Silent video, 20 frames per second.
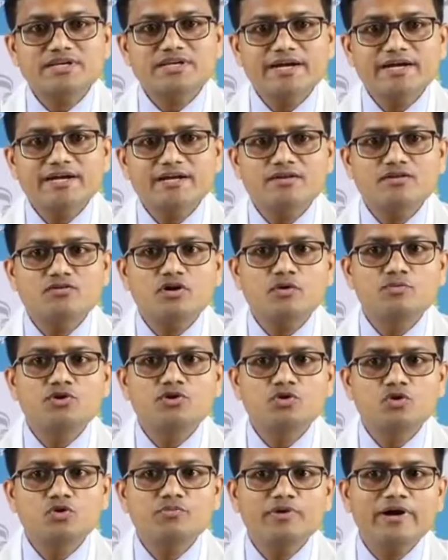kept on
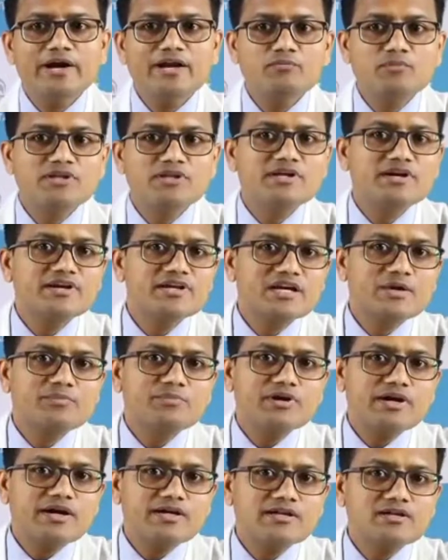one side of the
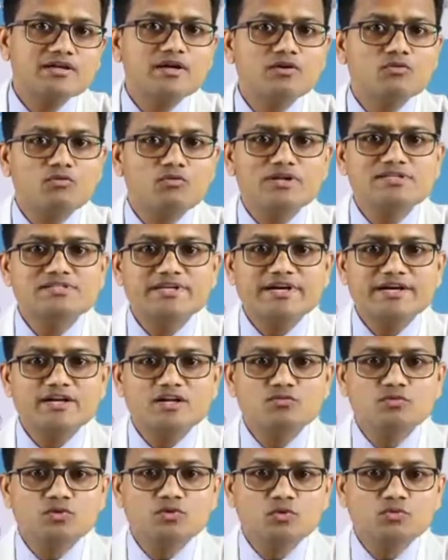room and mother kept
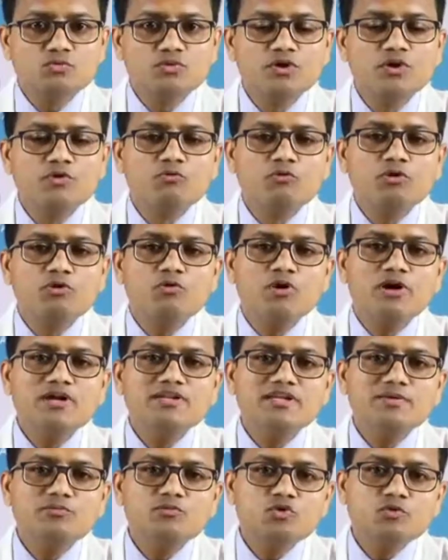at one side of
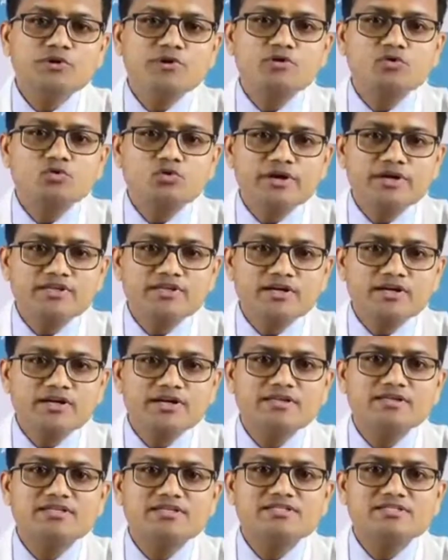the room. We want
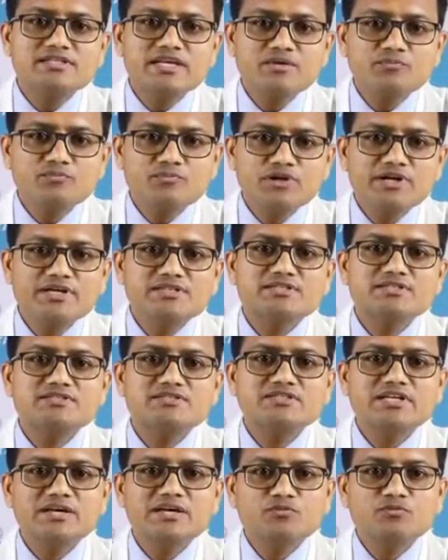them to be together in
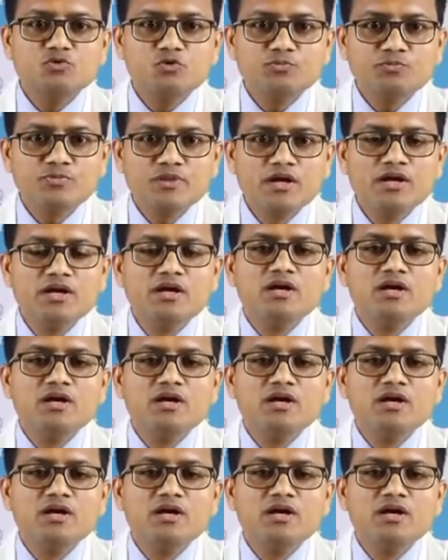the same place,